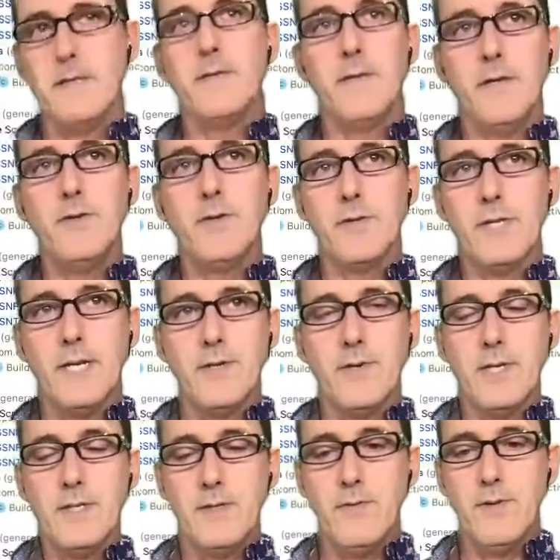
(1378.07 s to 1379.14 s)
user has entered
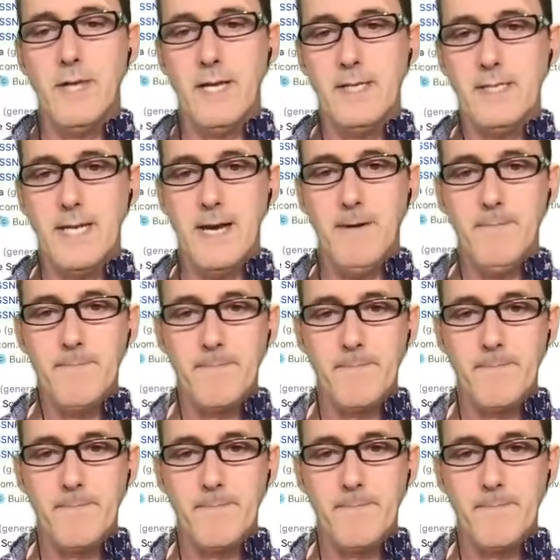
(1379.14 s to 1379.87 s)
in 2 things now.